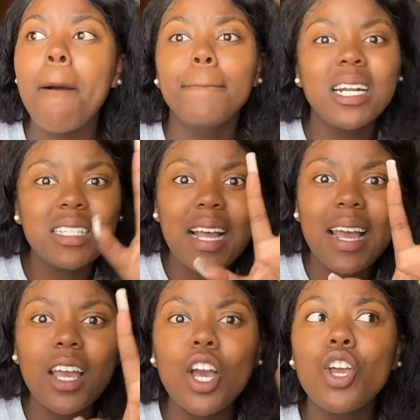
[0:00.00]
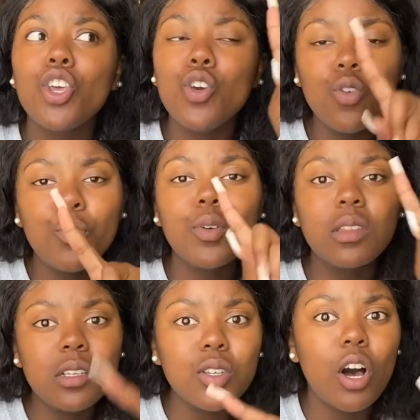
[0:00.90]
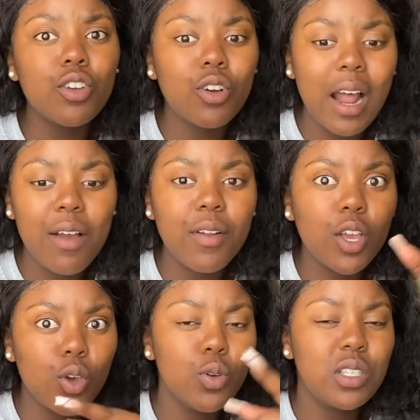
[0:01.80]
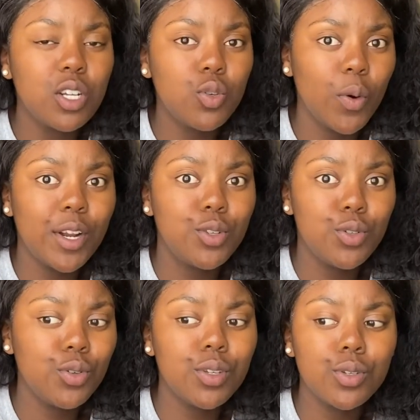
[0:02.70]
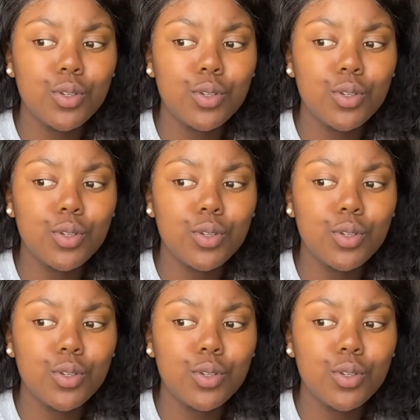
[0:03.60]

But it's like, you put this on your life. Like, you said you wanted to do this.